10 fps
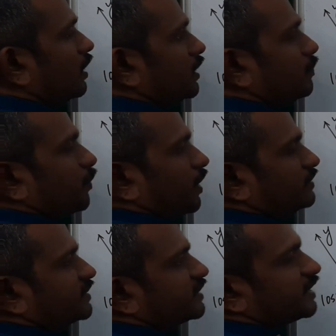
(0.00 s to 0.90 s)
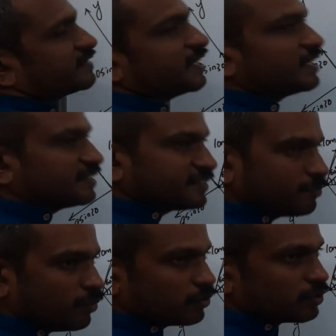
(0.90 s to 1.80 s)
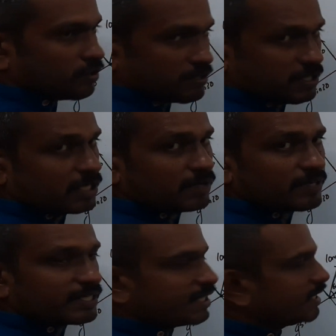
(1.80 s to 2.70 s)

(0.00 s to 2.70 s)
other points it has, that is both horizontal vector